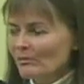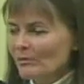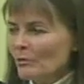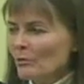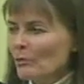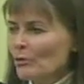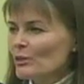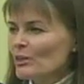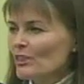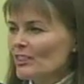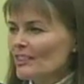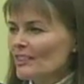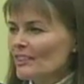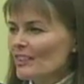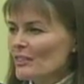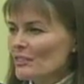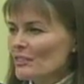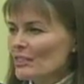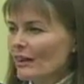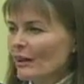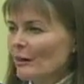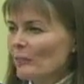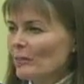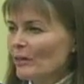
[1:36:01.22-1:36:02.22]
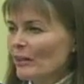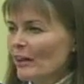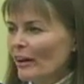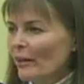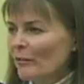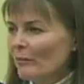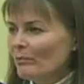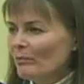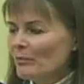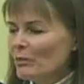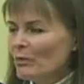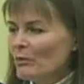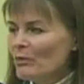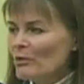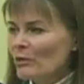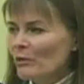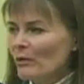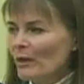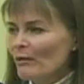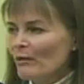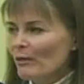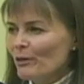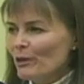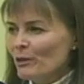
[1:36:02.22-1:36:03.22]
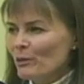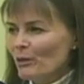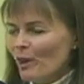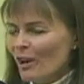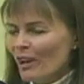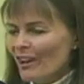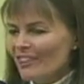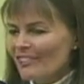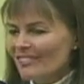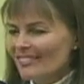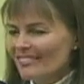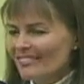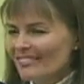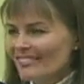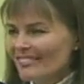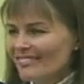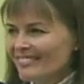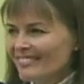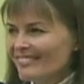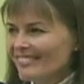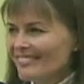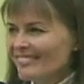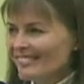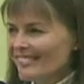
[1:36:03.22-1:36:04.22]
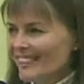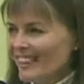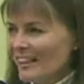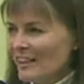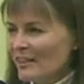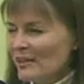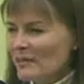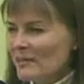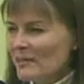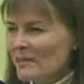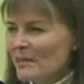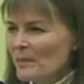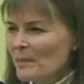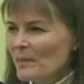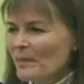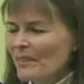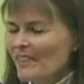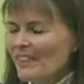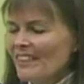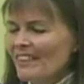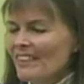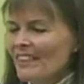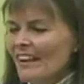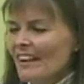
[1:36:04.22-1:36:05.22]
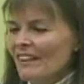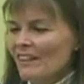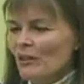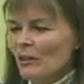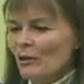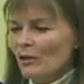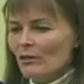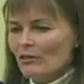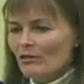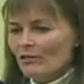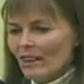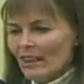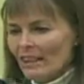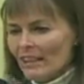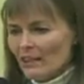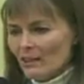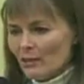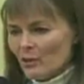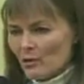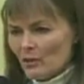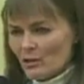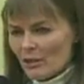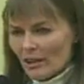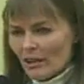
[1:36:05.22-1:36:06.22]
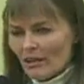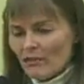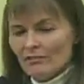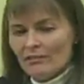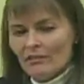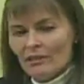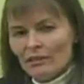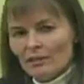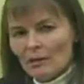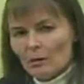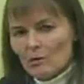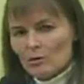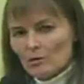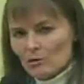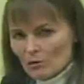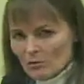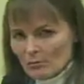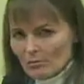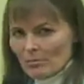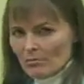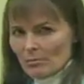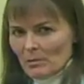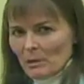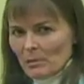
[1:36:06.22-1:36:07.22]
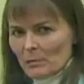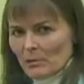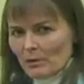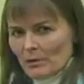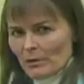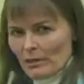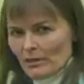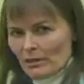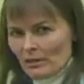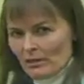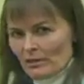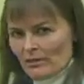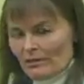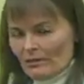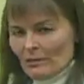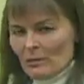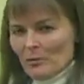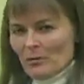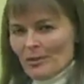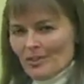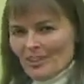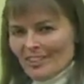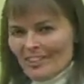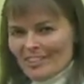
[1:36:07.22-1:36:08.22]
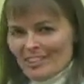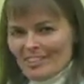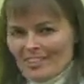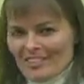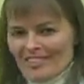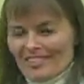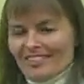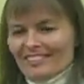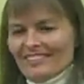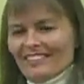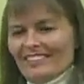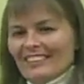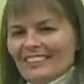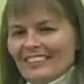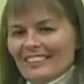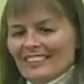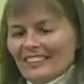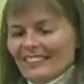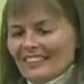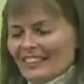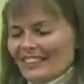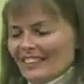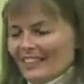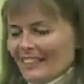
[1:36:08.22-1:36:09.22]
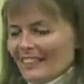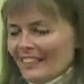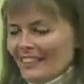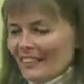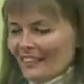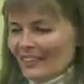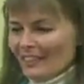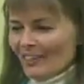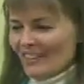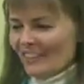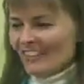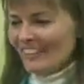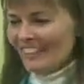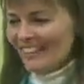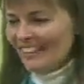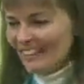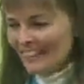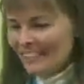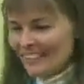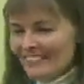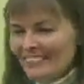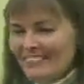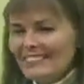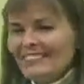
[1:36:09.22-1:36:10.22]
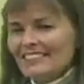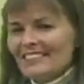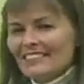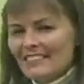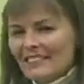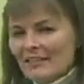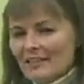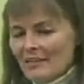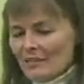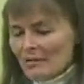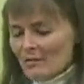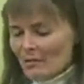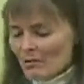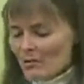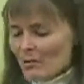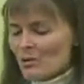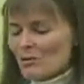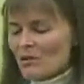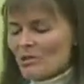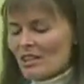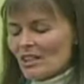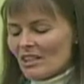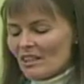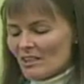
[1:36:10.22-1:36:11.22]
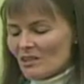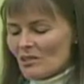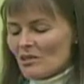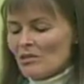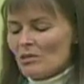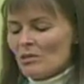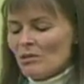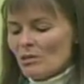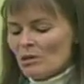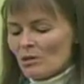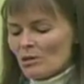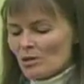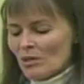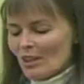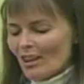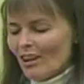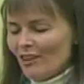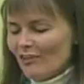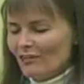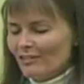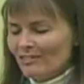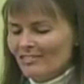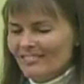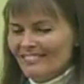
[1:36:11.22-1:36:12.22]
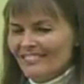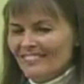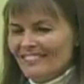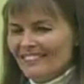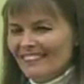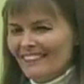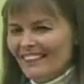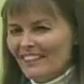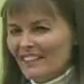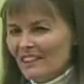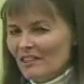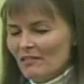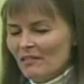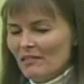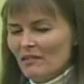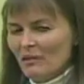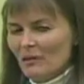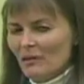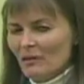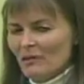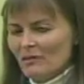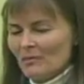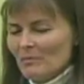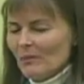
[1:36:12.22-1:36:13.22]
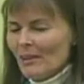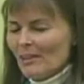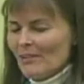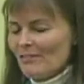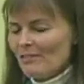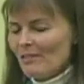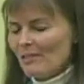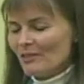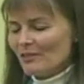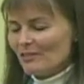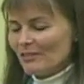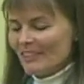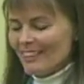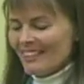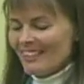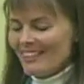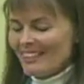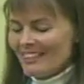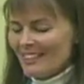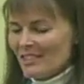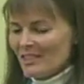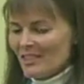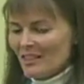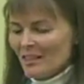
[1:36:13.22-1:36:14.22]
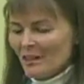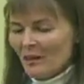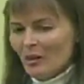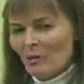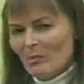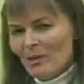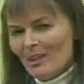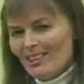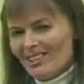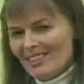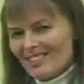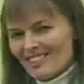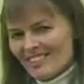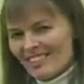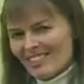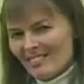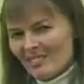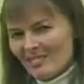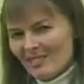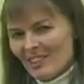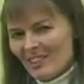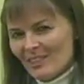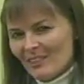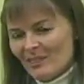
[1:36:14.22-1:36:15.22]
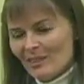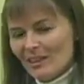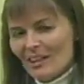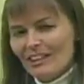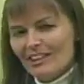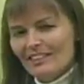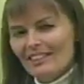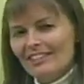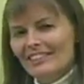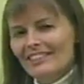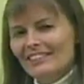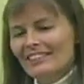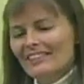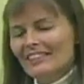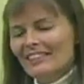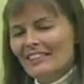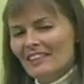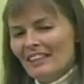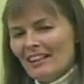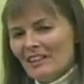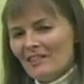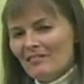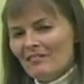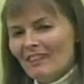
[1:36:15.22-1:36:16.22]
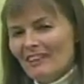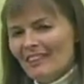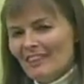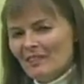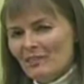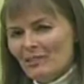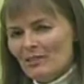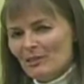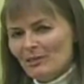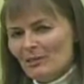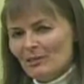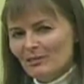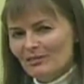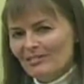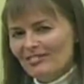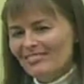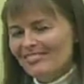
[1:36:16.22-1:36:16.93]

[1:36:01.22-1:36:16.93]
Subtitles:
we'll sing this, Come, Come, Whosoever You Are, right? And you're inviting yourself and those people that are with us online to sing this to yourself. And even though it might feel funny to sing all by yourself where you are, I invite you to